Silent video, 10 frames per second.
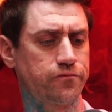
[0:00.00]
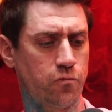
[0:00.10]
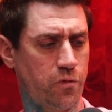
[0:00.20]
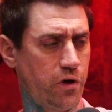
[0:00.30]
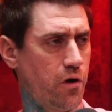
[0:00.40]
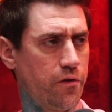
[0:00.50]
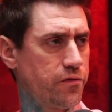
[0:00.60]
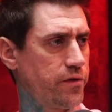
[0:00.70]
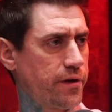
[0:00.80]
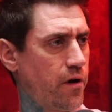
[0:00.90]
What do you call
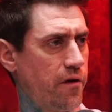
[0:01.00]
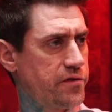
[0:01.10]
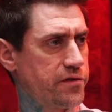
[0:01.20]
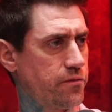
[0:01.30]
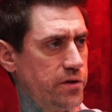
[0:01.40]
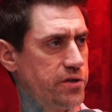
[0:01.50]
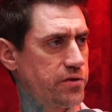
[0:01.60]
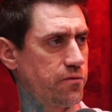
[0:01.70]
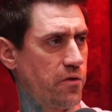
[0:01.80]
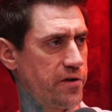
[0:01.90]
those, like office where you just rent?